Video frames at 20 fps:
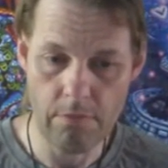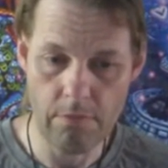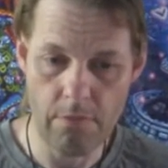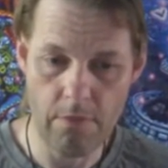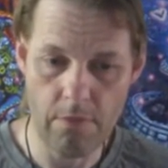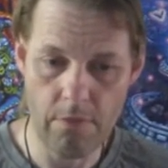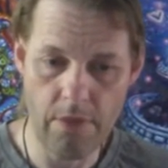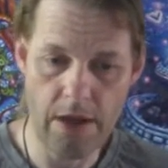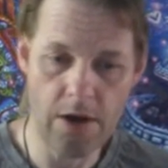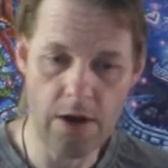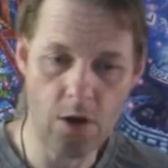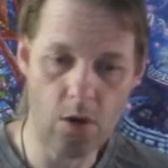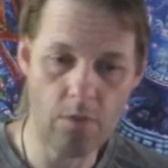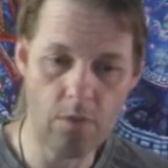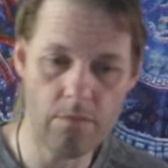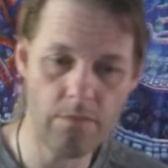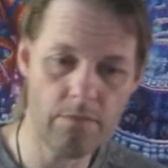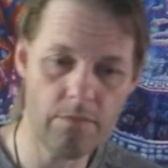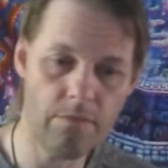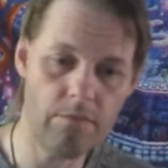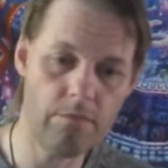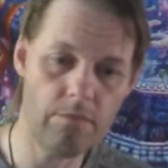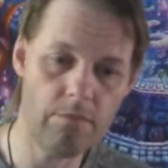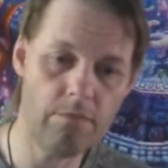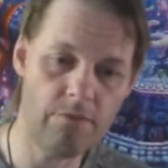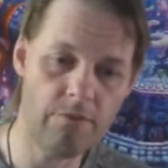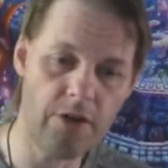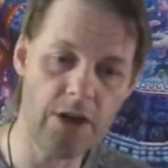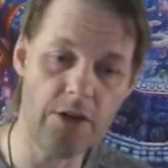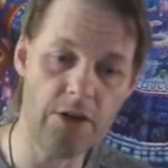they're not
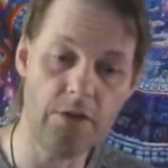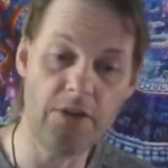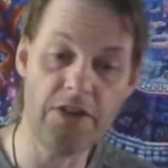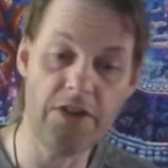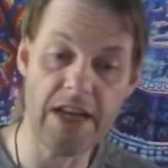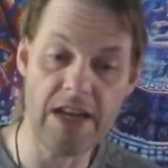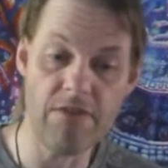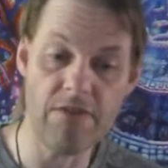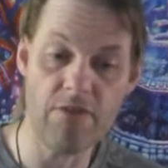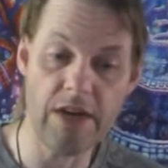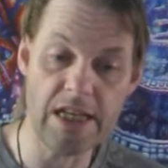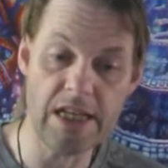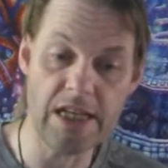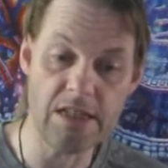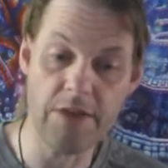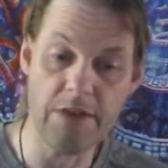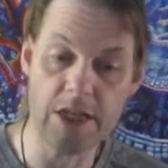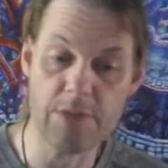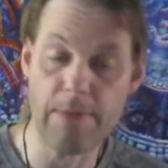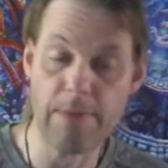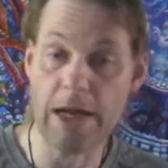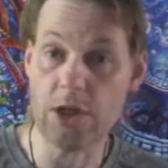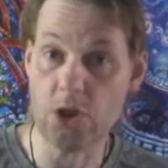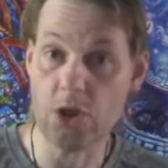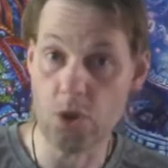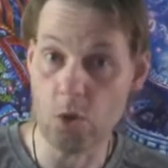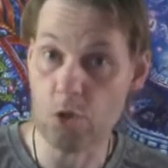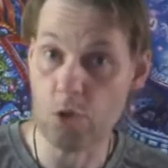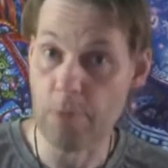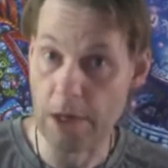provided on the date of release of the
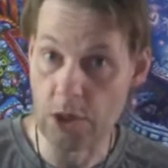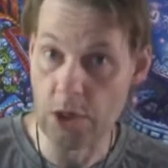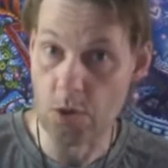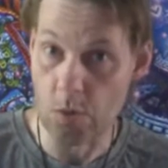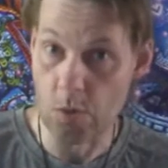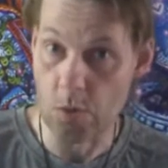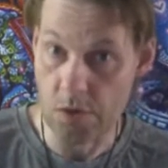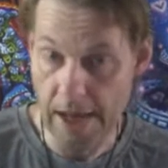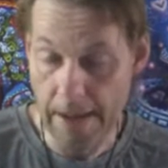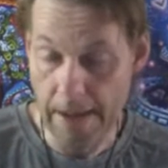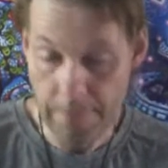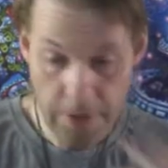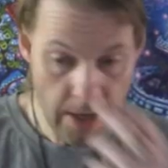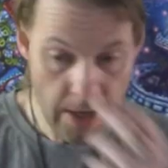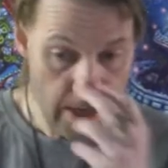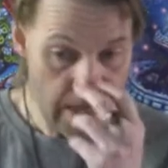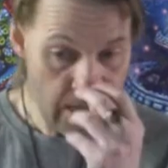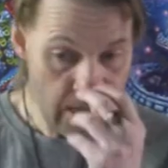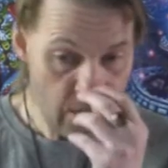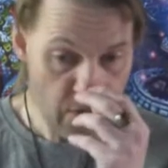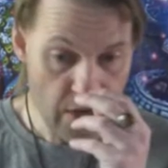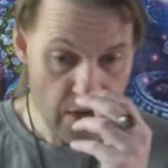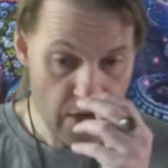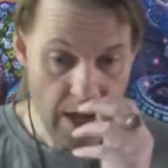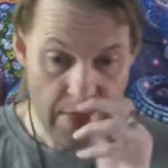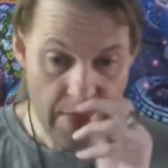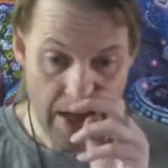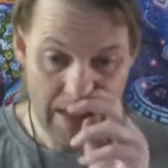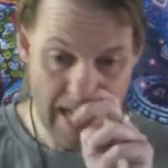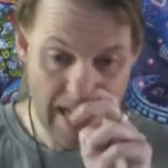expansion or special set. So yeah,
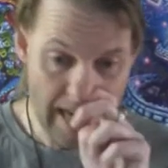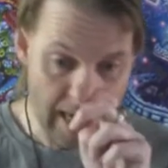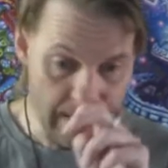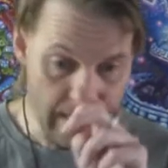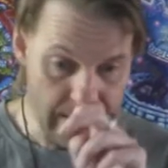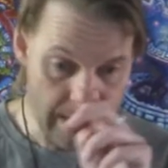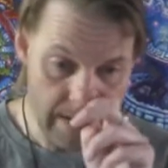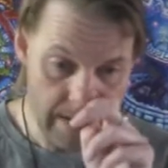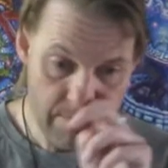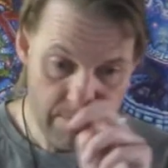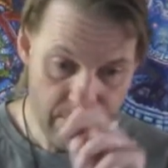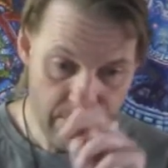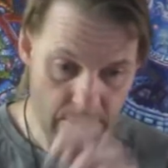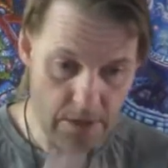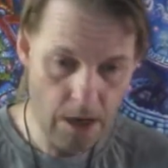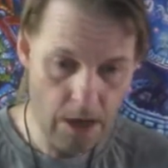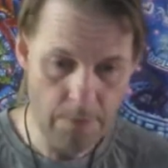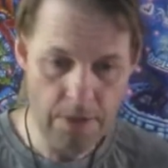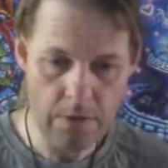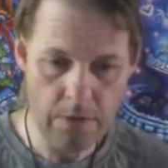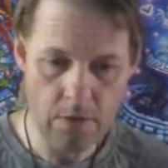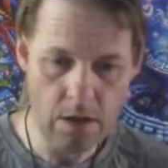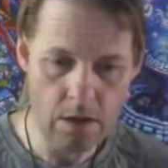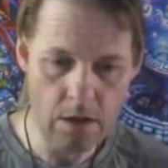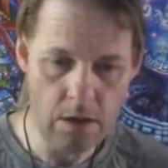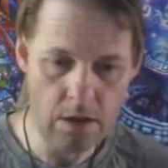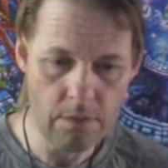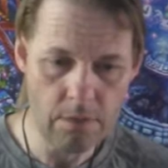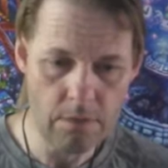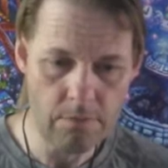that's legacy. There
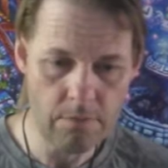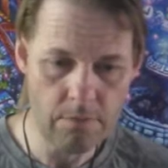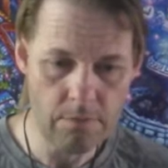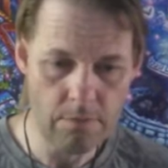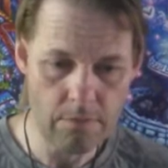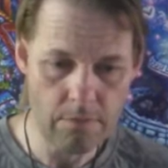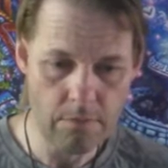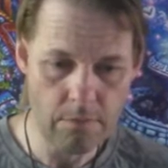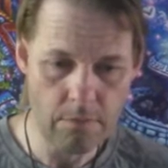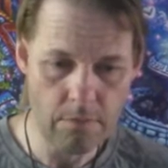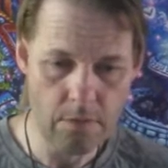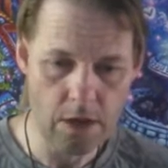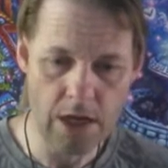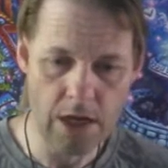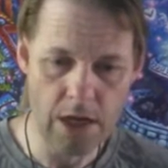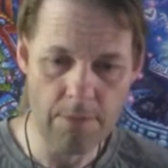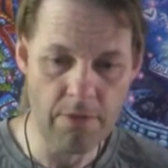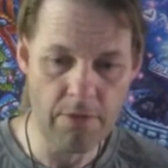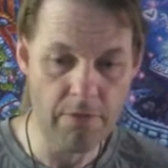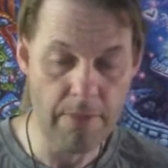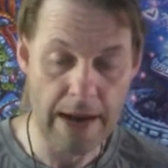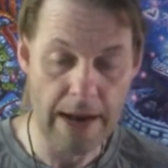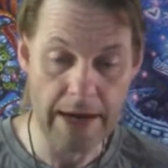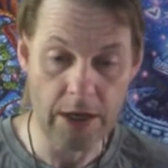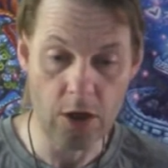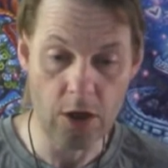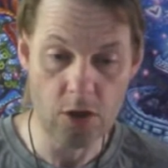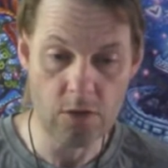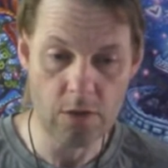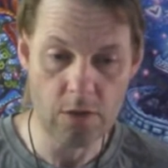are a number of ban
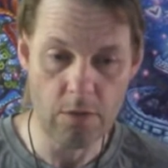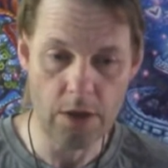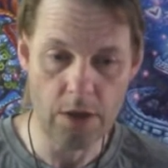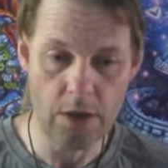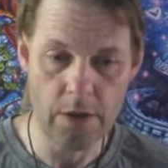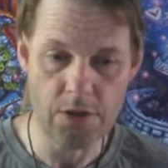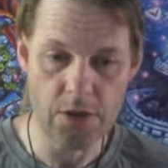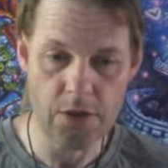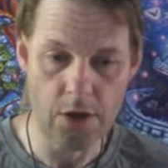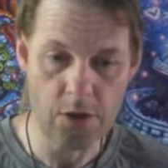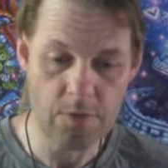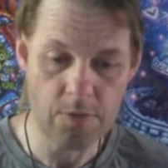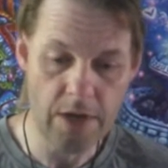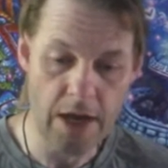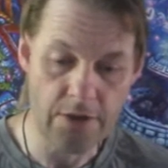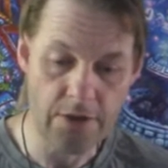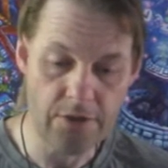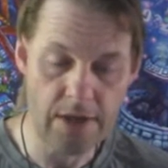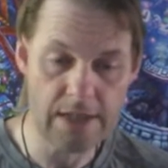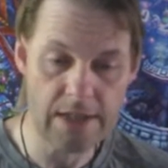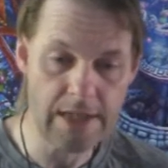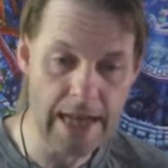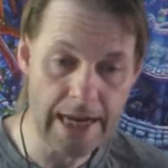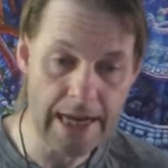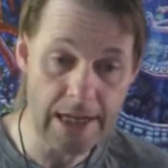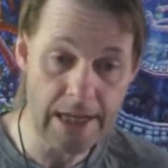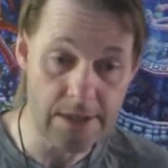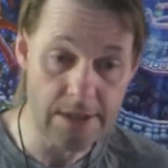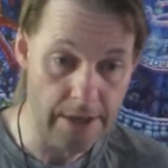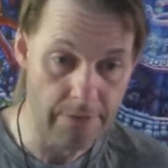cards, so I won't go into those. But yeah, so that's
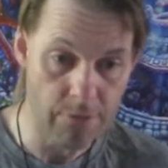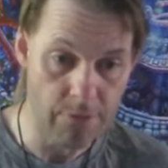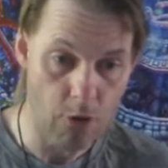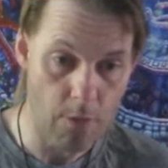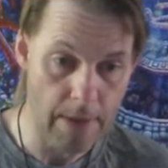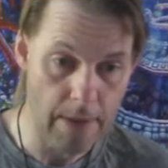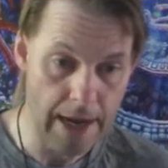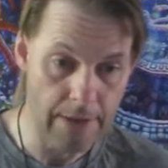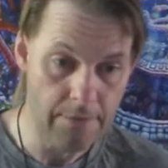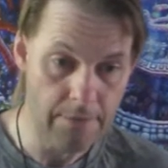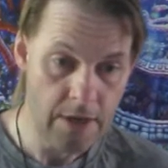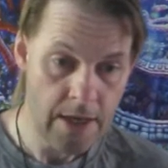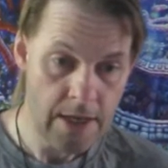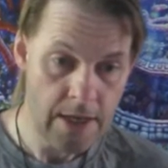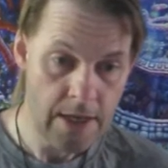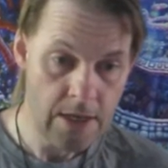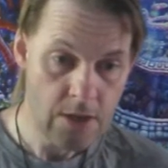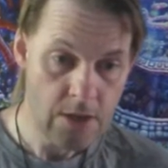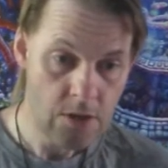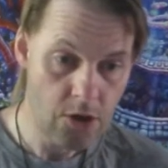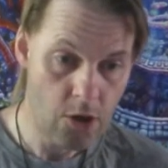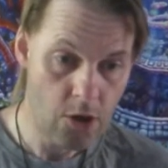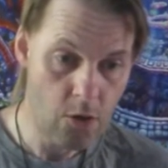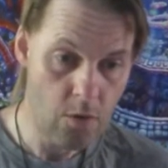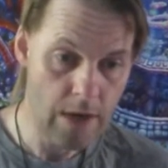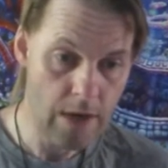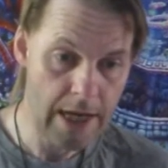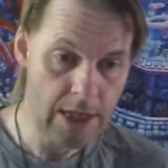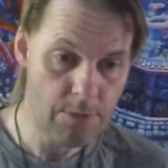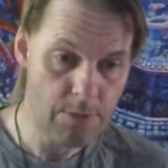legacy format. So
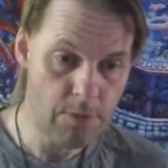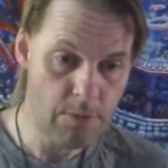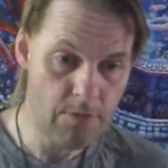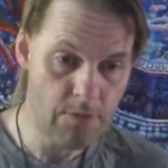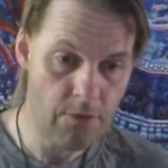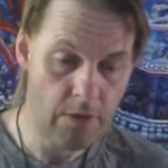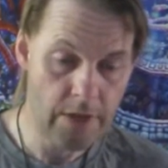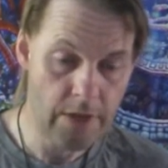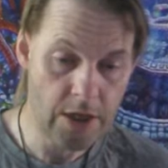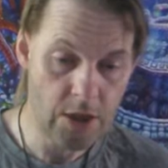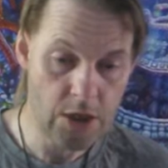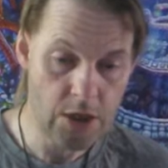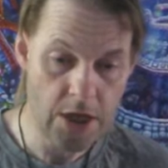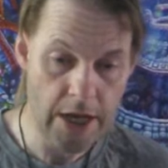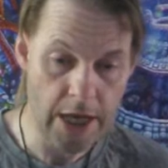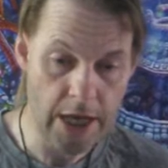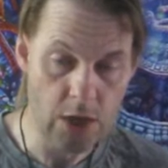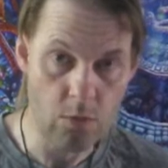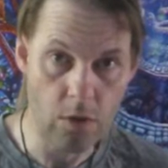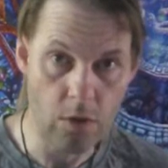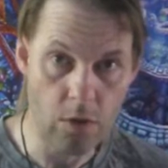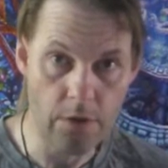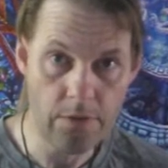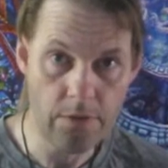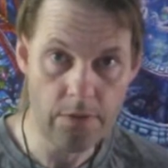let's move on then to the next one.